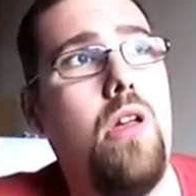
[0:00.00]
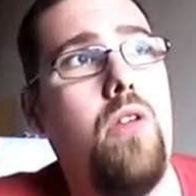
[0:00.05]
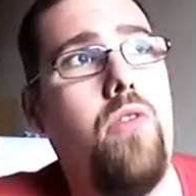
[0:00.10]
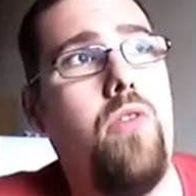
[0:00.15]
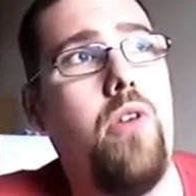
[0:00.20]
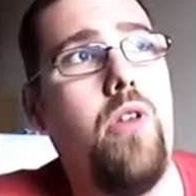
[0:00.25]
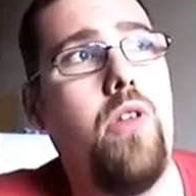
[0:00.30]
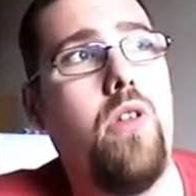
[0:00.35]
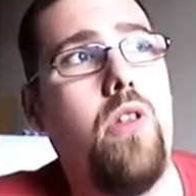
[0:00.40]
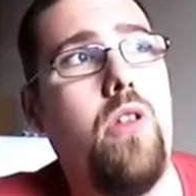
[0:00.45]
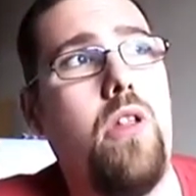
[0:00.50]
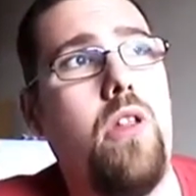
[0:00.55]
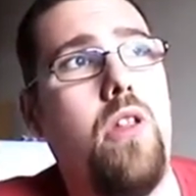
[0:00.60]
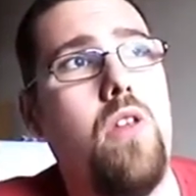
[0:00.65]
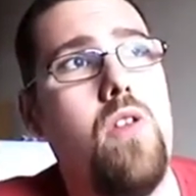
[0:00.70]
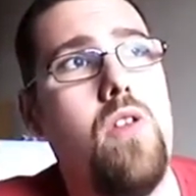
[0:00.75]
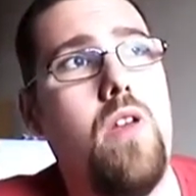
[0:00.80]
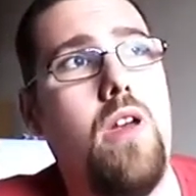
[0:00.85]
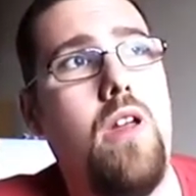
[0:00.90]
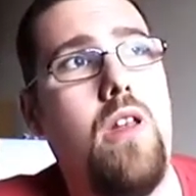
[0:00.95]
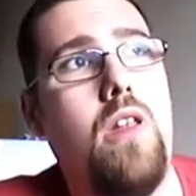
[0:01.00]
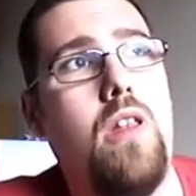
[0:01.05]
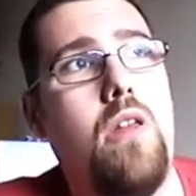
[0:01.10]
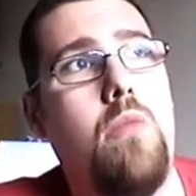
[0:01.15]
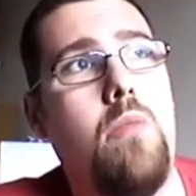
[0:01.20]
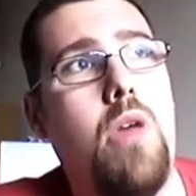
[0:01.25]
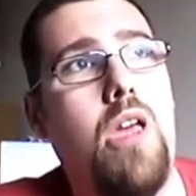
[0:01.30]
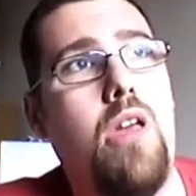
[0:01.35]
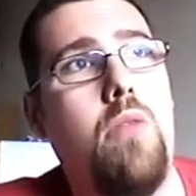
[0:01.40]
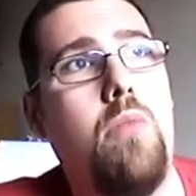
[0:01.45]
I've recently decided it
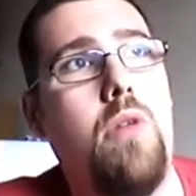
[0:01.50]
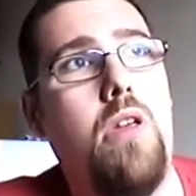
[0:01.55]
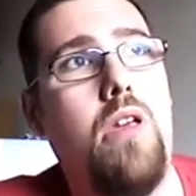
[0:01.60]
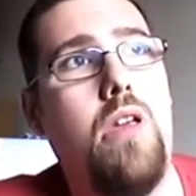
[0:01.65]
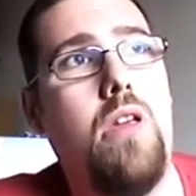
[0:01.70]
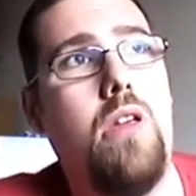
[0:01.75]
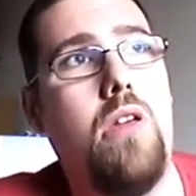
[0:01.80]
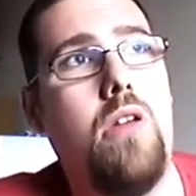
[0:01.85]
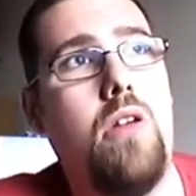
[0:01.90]
might be